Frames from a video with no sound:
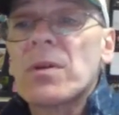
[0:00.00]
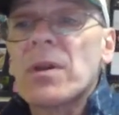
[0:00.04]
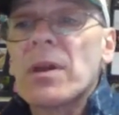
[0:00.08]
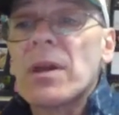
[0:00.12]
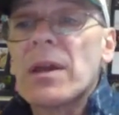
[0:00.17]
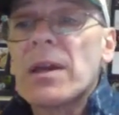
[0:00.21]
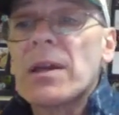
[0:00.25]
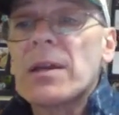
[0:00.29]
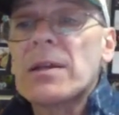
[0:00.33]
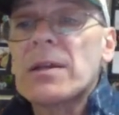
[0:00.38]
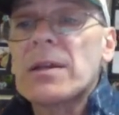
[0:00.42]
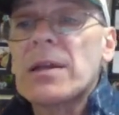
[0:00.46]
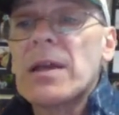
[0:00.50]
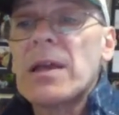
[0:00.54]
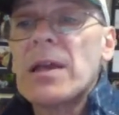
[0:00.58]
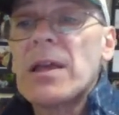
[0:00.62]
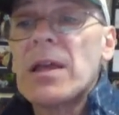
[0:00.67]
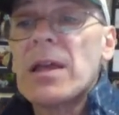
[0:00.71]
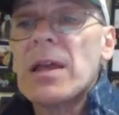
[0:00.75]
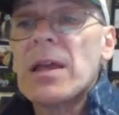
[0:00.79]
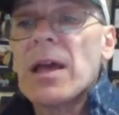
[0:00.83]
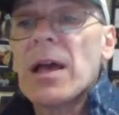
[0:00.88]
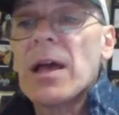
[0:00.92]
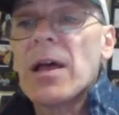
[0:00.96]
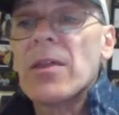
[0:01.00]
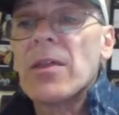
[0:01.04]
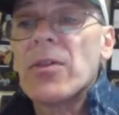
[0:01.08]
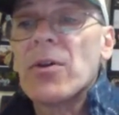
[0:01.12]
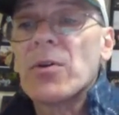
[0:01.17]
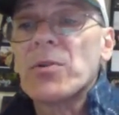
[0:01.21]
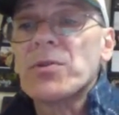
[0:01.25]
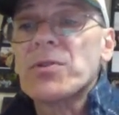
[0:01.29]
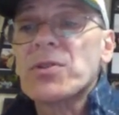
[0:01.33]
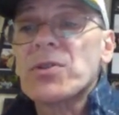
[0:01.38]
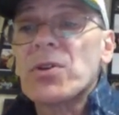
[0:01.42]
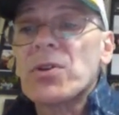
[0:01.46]
Okay,
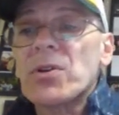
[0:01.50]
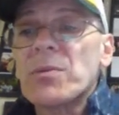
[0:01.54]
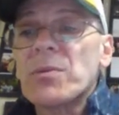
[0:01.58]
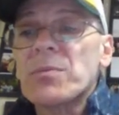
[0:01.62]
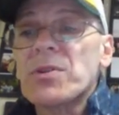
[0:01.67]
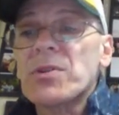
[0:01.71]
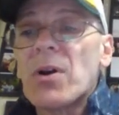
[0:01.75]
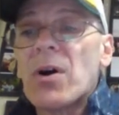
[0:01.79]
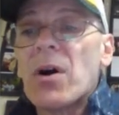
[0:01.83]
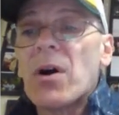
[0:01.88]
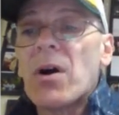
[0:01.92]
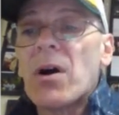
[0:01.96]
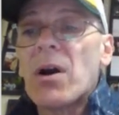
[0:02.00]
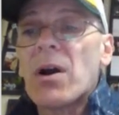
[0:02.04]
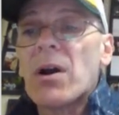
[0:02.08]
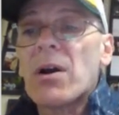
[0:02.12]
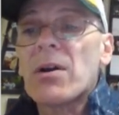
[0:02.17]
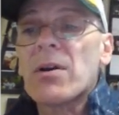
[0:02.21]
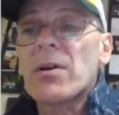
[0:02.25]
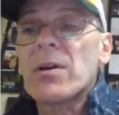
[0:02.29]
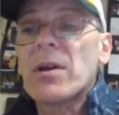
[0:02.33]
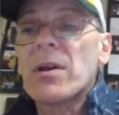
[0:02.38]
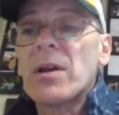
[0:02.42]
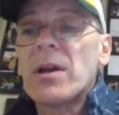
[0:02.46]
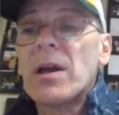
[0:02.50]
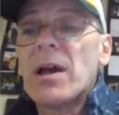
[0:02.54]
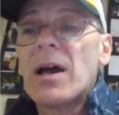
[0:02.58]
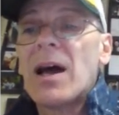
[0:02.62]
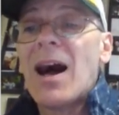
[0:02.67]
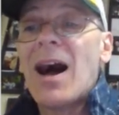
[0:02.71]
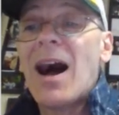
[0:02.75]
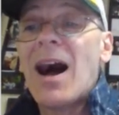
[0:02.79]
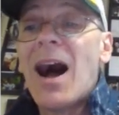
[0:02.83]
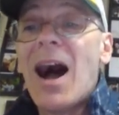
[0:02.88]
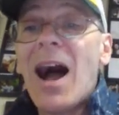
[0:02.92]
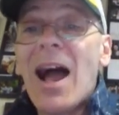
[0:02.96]
those terms are
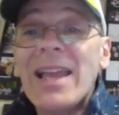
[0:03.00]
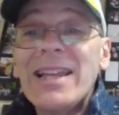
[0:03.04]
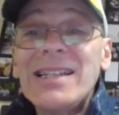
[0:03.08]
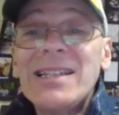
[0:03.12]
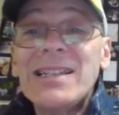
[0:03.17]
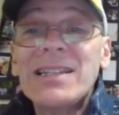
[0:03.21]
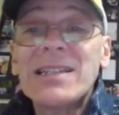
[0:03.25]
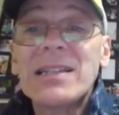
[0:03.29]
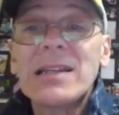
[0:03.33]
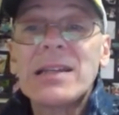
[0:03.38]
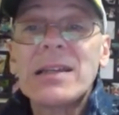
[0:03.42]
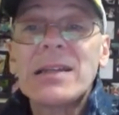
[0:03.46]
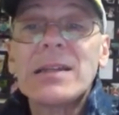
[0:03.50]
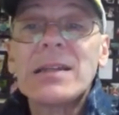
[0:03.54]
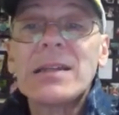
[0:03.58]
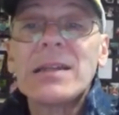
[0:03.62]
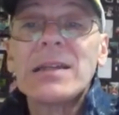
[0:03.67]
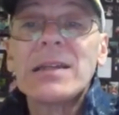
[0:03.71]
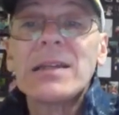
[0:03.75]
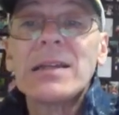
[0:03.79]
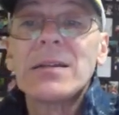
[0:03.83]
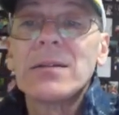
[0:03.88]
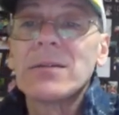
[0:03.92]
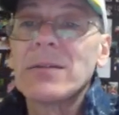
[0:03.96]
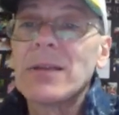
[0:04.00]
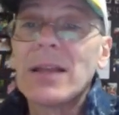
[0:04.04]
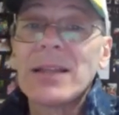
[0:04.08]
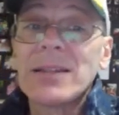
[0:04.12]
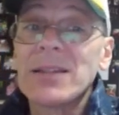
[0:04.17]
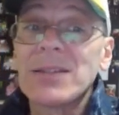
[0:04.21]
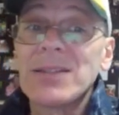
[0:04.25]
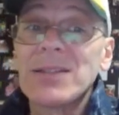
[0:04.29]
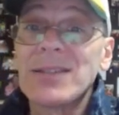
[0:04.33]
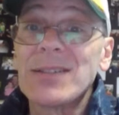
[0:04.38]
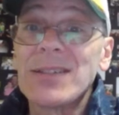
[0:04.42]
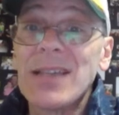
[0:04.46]
height. That
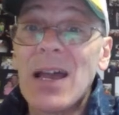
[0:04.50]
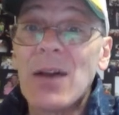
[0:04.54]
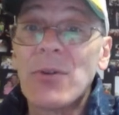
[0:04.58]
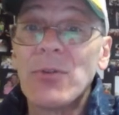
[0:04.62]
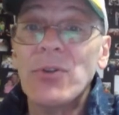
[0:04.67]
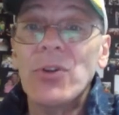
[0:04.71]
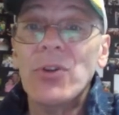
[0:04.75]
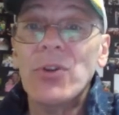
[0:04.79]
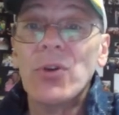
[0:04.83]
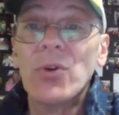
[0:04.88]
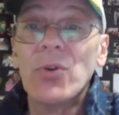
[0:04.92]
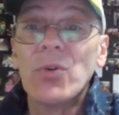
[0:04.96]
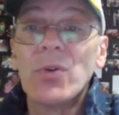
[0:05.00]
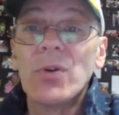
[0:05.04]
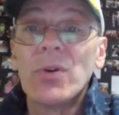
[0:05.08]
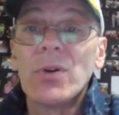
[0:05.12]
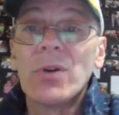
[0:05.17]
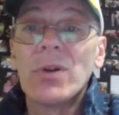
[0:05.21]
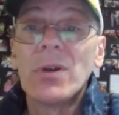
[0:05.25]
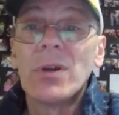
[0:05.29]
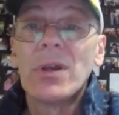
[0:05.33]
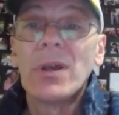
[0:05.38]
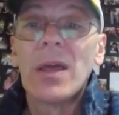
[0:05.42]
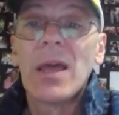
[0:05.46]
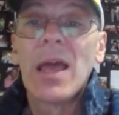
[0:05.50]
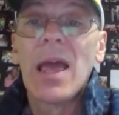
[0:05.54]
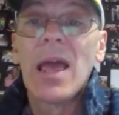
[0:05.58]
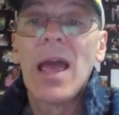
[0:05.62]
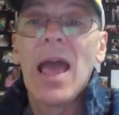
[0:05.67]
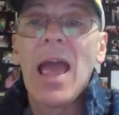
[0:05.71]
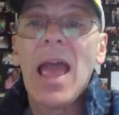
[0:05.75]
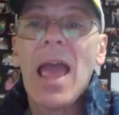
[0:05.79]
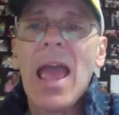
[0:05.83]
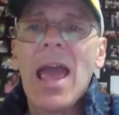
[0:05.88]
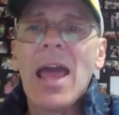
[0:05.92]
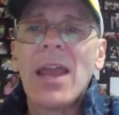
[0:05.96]
doesn't sound new.
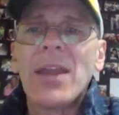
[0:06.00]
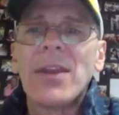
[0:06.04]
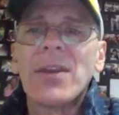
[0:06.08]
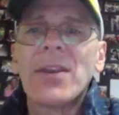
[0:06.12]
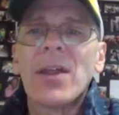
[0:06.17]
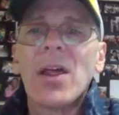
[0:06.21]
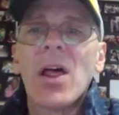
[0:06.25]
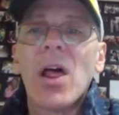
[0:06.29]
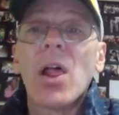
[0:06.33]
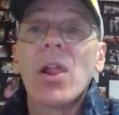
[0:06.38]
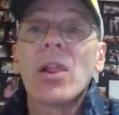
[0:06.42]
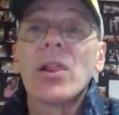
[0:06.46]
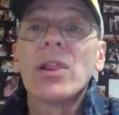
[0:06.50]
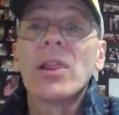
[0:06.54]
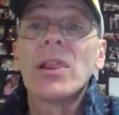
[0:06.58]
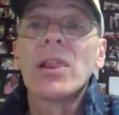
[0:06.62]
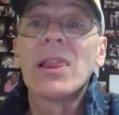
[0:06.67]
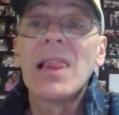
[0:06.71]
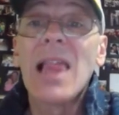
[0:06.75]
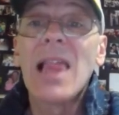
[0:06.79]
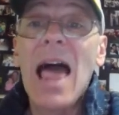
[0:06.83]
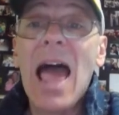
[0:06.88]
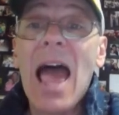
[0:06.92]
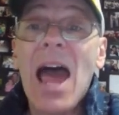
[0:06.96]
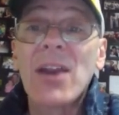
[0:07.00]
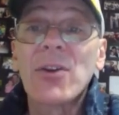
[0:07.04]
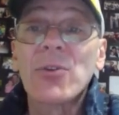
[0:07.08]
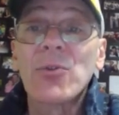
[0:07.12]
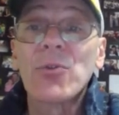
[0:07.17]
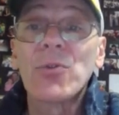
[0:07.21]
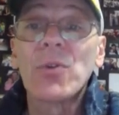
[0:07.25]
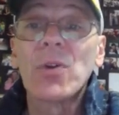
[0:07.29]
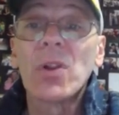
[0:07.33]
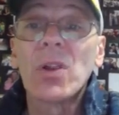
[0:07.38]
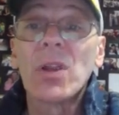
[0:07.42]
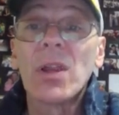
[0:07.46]
And
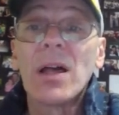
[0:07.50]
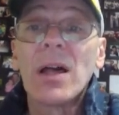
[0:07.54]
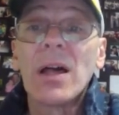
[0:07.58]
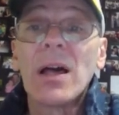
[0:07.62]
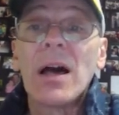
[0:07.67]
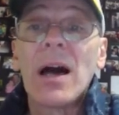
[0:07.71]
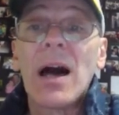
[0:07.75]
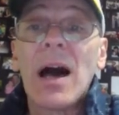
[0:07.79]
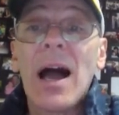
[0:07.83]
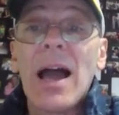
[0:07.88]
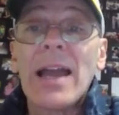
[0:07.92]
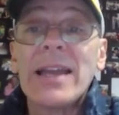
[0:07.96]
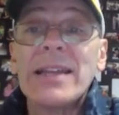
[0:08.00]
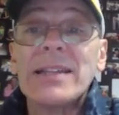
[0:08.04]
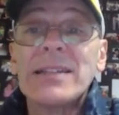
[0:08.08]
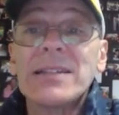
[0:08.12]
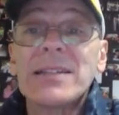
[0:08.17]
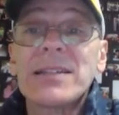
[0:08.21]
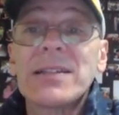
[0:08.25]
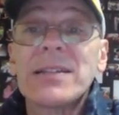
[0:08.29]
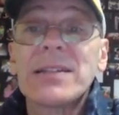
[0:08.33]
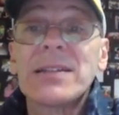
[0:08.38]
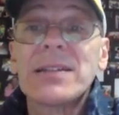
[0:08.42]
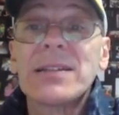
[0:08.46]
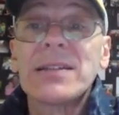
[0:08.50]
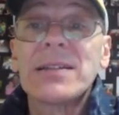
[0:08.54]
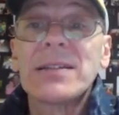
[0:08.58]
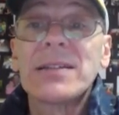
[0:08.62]
lateral height.